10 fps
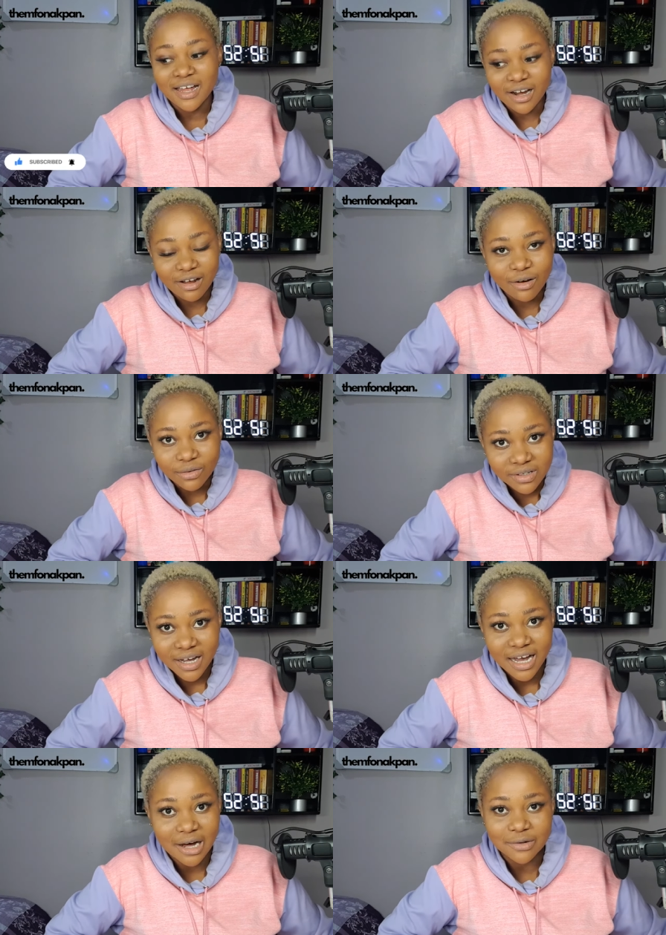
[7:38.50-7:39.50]
Alone,
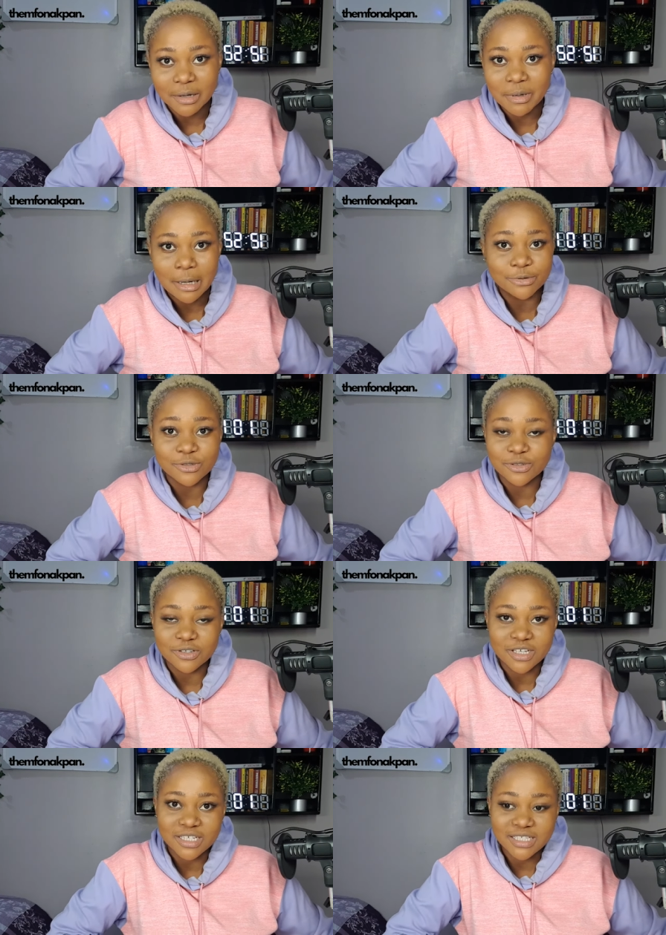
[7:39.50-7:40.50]
I will not be able to do
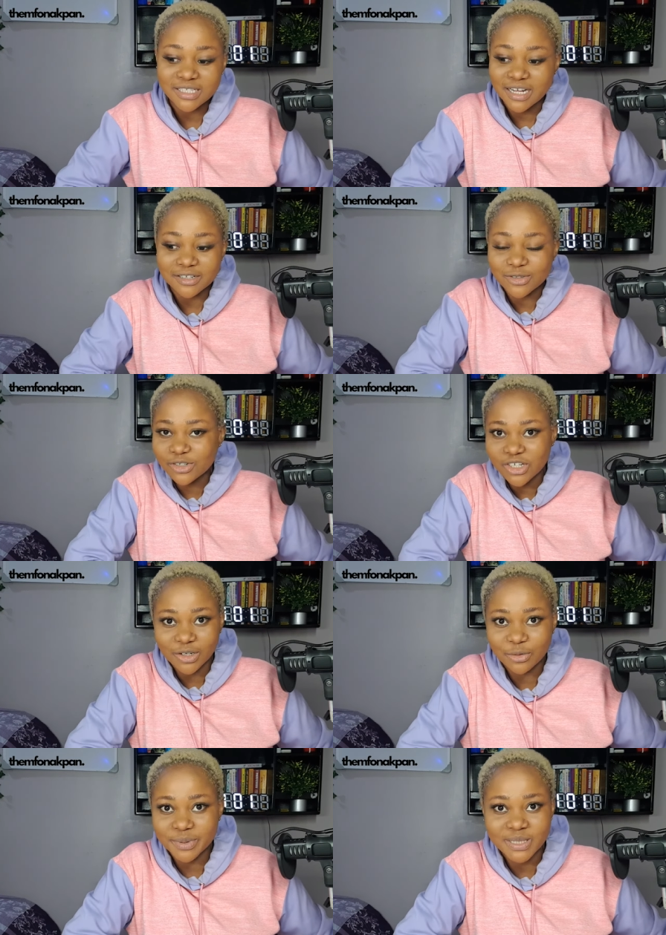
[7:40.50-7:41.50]
this. There is no
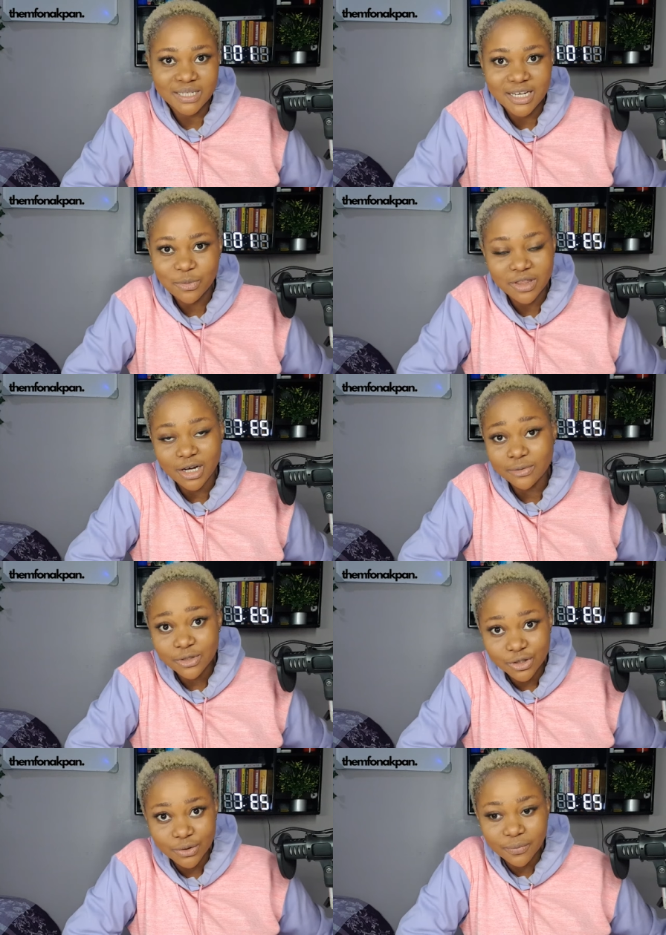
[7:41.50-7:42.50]
channel basically
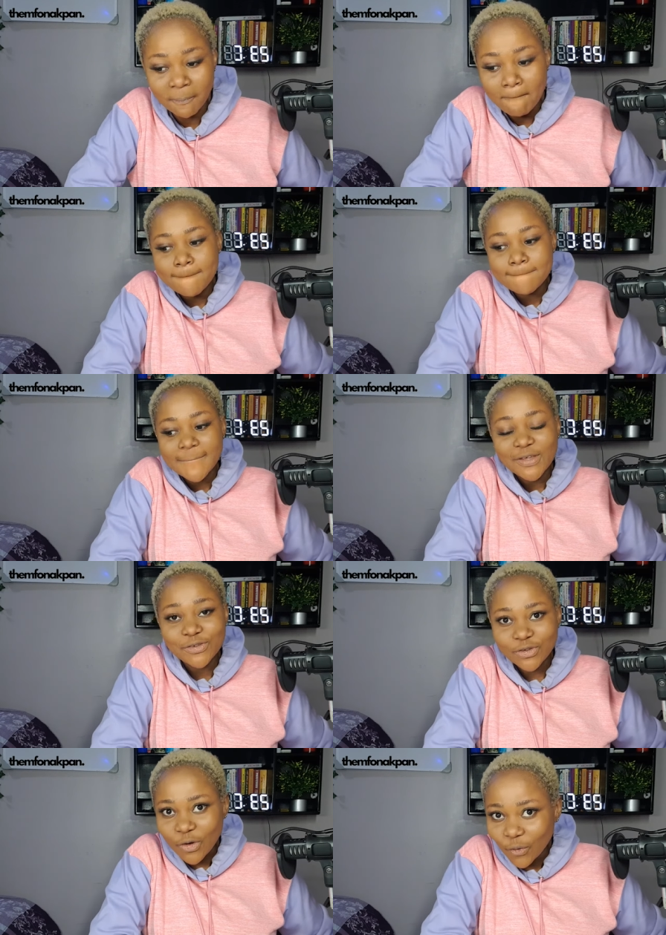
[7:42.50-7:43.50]
without you
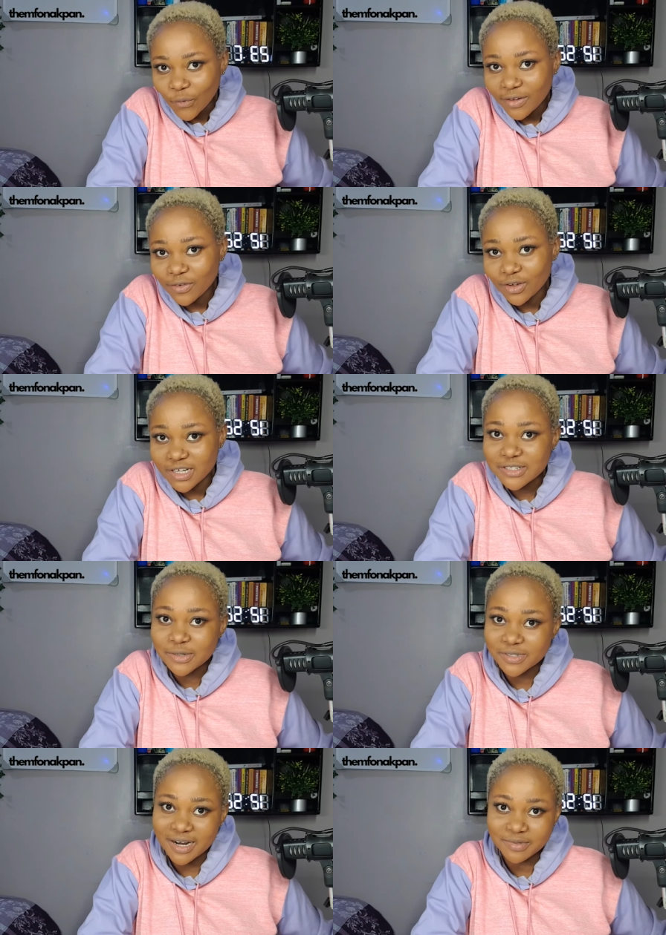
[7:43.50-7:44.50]
so, if you're yet to
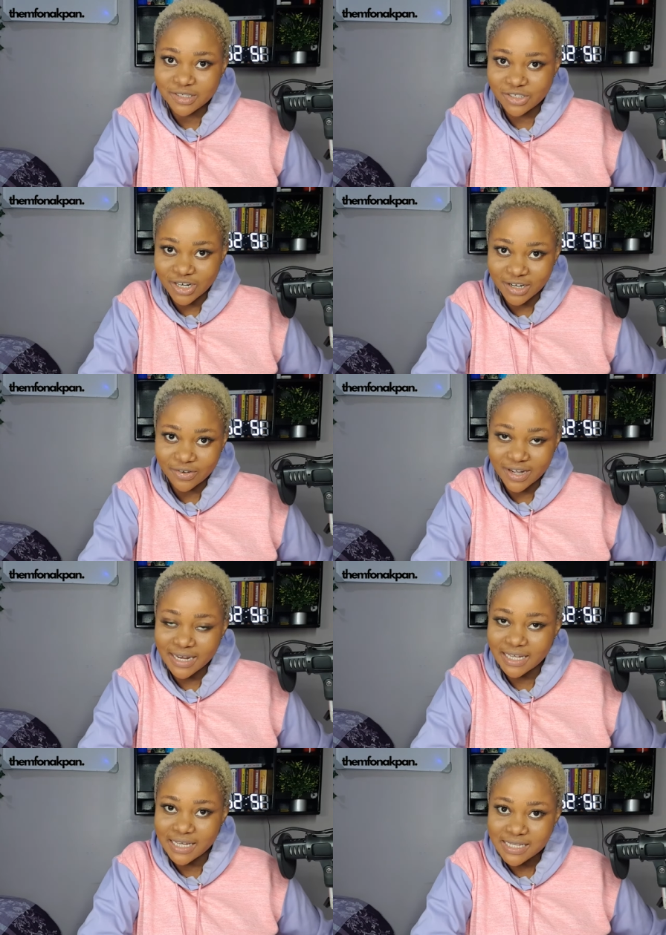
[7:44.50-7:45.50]
subscribe to the channel,
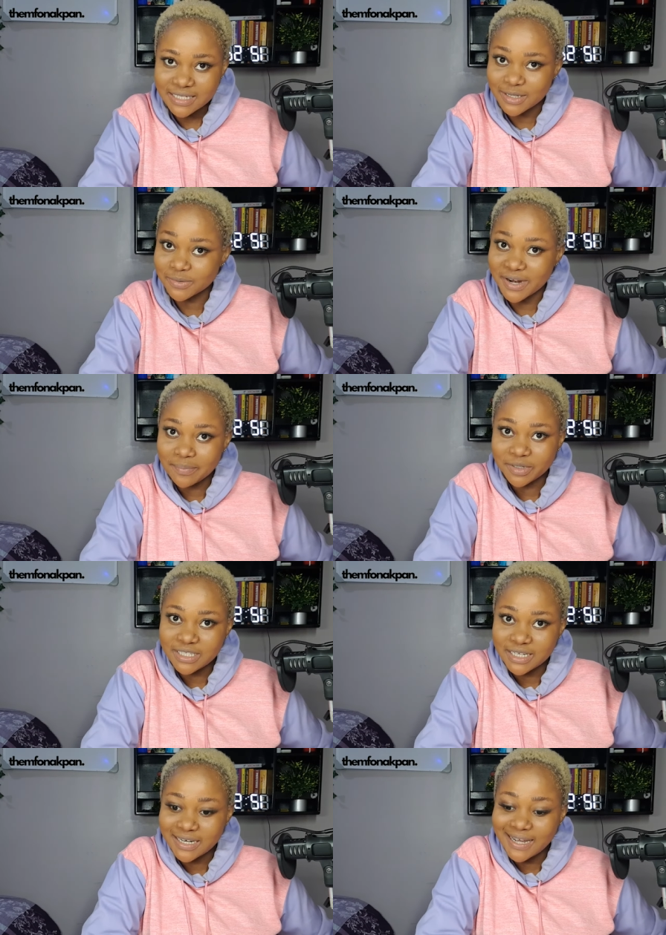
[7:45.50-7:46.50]
kindly hit the subscribe
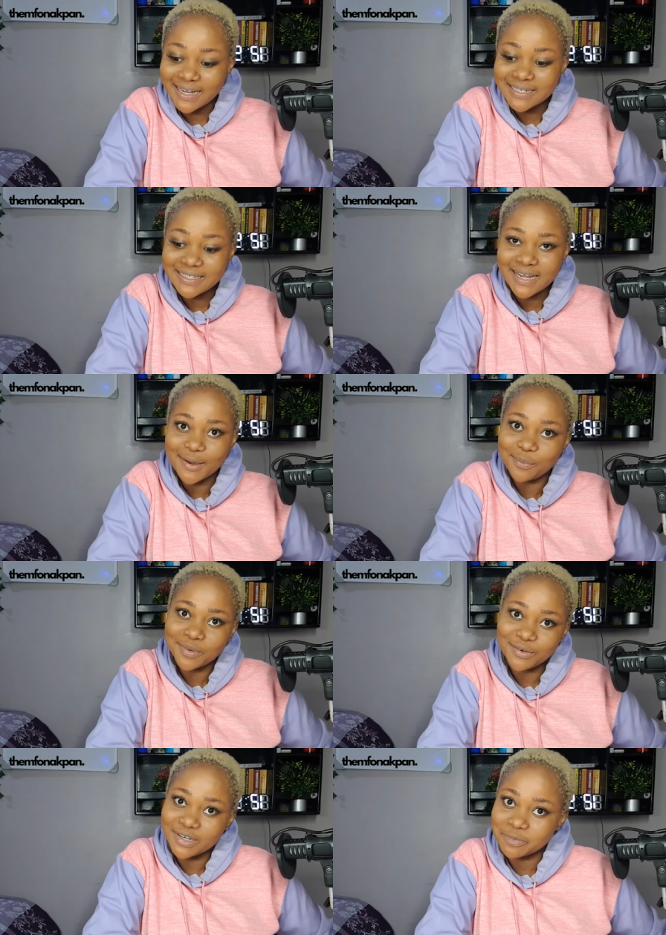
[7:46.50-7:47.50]
button and help
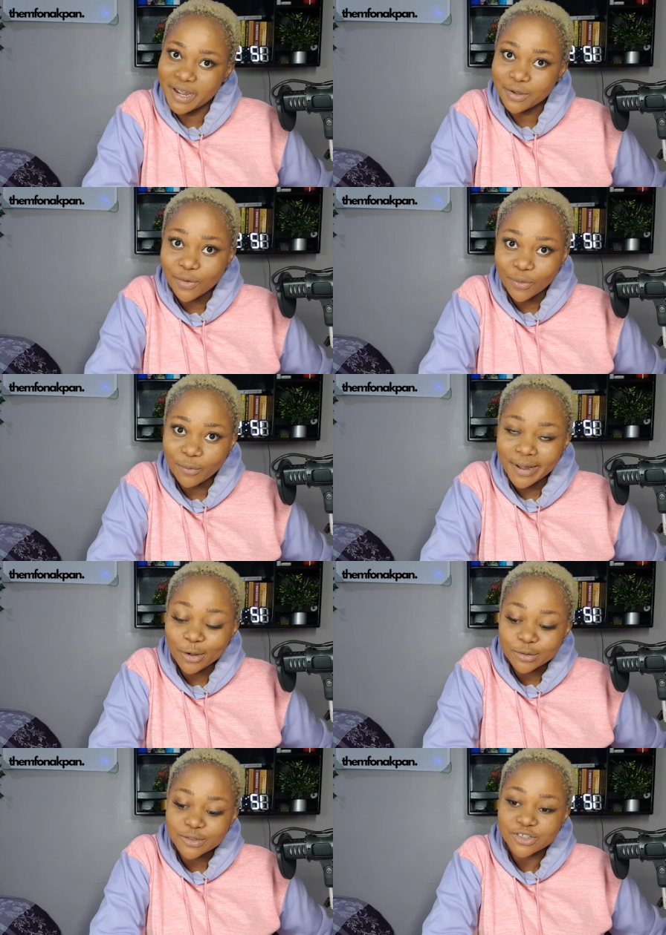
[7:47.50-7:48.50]
me reach my goal by
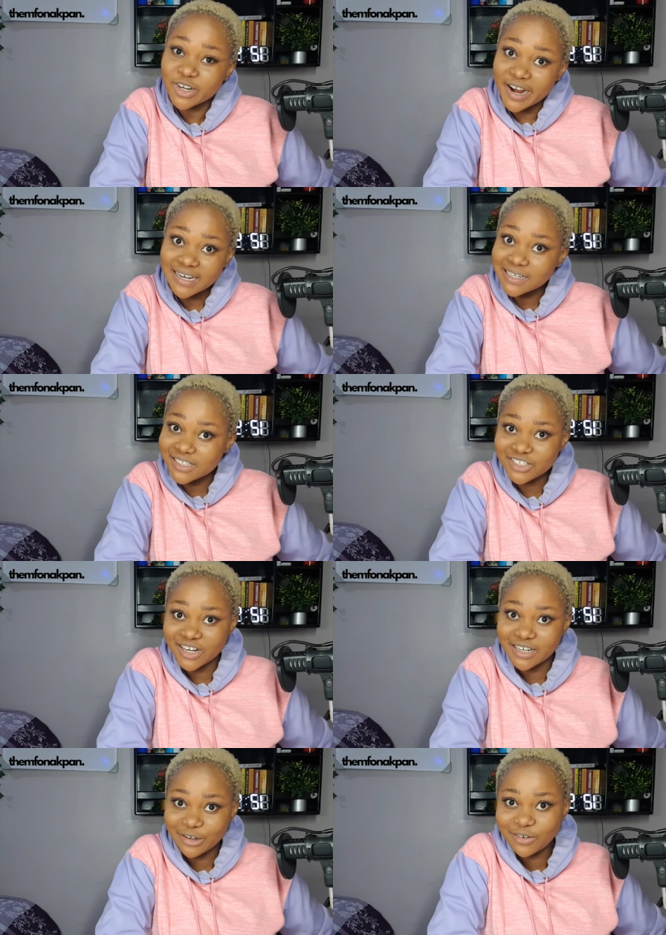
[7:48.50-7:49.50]
also sharing this
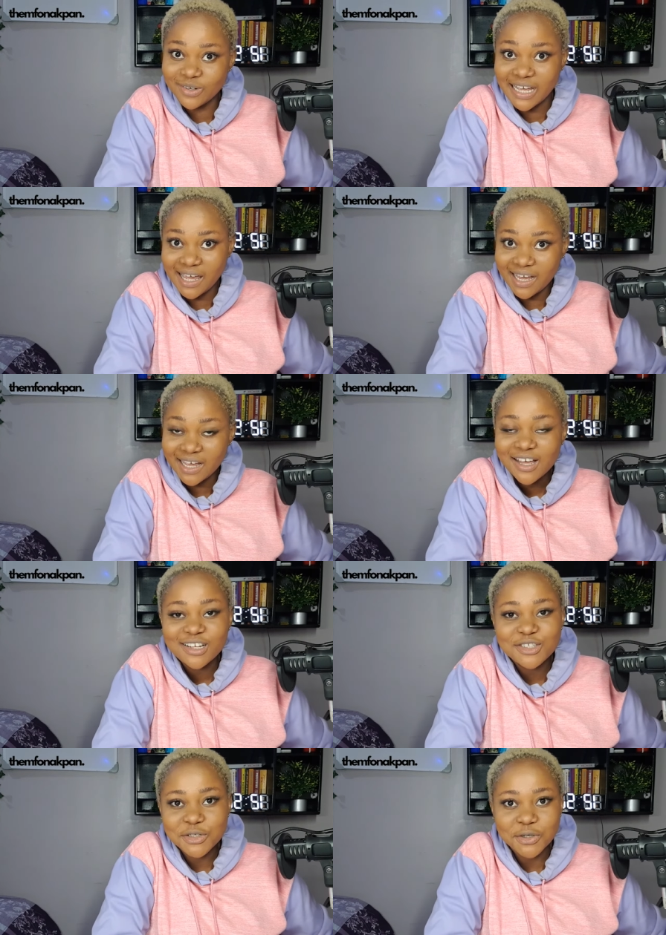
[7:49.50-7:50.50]
channel link
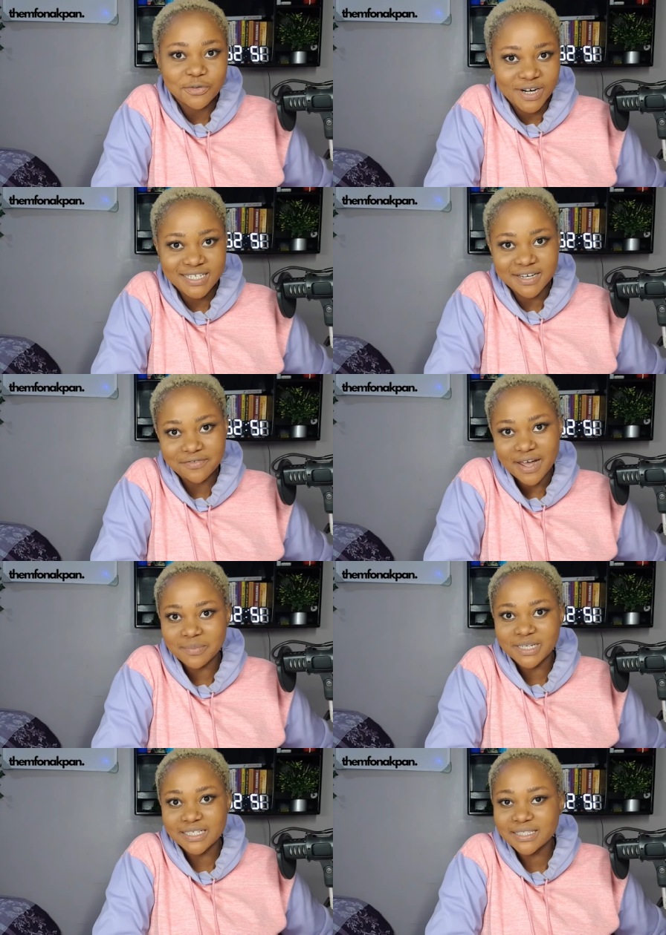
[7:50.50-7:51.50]
to your friends and
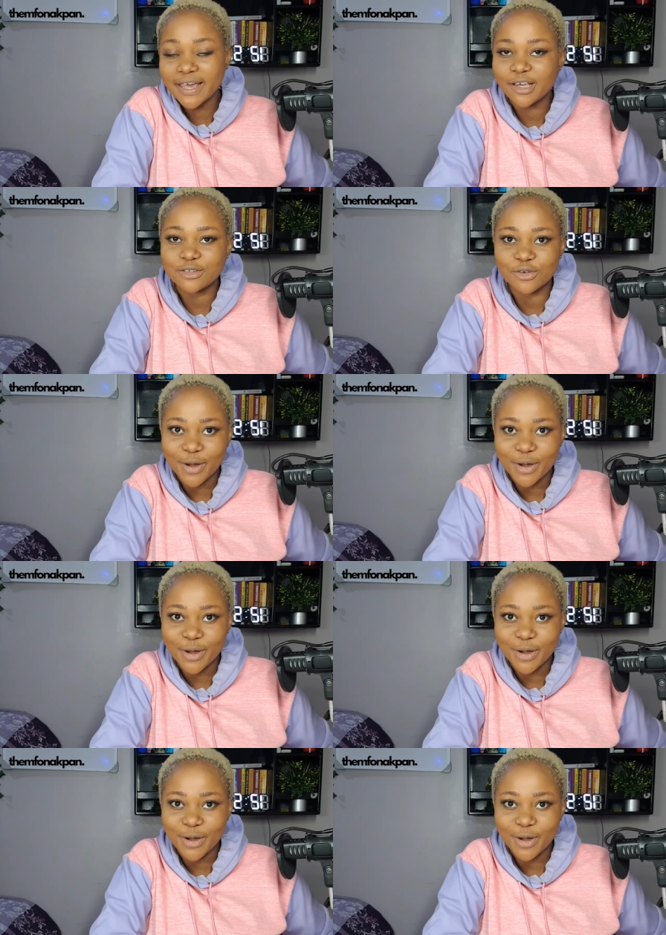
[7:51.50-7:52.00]
families. Thank you so